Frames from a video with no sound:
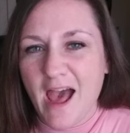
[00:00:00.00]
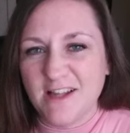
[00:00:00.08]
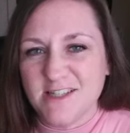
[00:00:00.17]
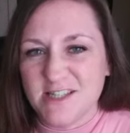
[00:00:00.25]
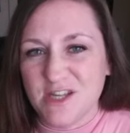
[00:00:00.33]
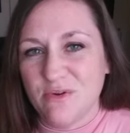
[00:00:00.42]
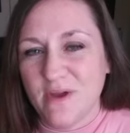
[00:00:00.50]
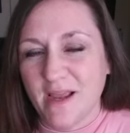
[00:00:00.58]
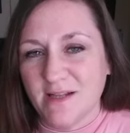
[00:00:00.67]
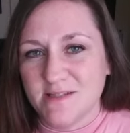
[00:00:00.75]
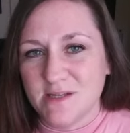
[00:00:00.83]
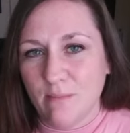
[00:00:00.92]
I'll see you
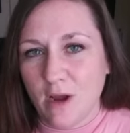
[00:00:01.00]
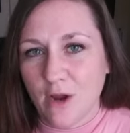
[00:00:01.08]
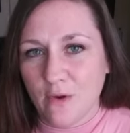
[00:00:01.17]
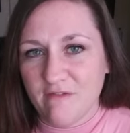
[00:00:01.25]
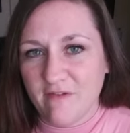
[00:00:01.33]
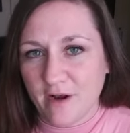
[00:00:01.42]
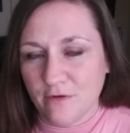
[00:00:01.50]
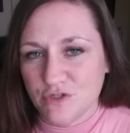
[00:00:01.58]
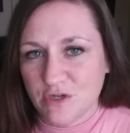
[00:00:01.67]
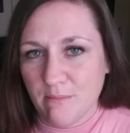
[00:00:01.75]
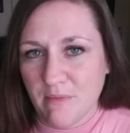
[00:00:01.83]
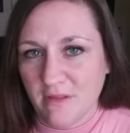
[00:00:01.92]
again tomorrow if I
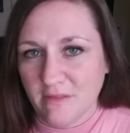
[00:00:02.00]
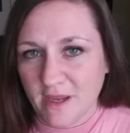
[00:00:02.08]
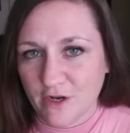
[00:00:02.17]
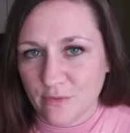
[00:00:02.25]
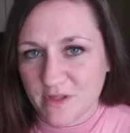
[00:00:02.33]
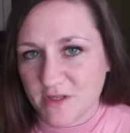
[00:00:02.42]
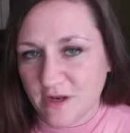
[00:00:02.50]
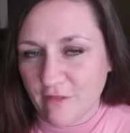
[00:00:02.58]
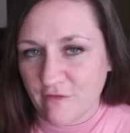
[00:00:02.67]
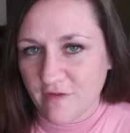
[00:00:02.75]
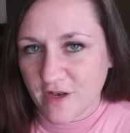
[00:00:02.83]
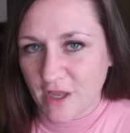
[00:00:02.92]
don't jump on later with
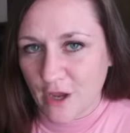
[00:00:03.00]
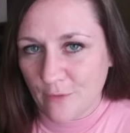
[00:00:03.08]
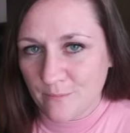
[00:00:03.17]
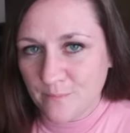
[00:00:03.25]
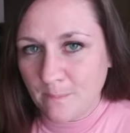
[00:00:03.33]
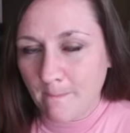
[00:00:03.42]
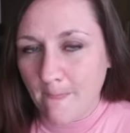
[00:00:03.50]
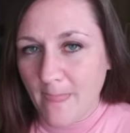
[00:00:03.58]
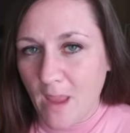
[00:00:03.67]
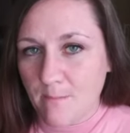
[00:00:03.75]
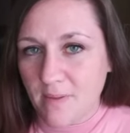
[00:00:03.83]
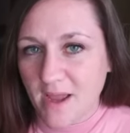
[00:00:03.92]
another video.
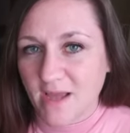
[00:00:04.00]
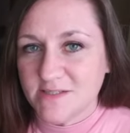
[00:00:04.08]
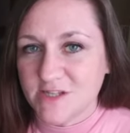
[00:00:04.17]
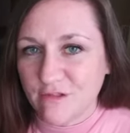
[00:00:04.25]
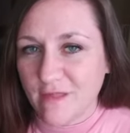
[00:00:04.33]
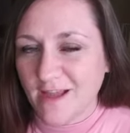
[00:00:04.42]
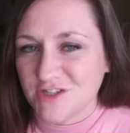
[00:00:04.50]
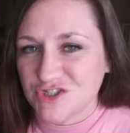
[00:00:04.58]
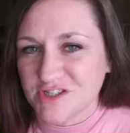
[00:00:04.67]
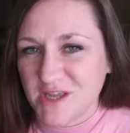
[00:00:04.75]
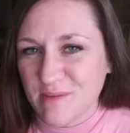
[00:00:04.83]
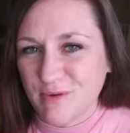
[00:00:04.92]
But until then,
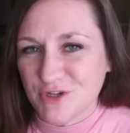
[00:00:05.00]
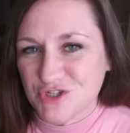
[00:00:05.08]
just keep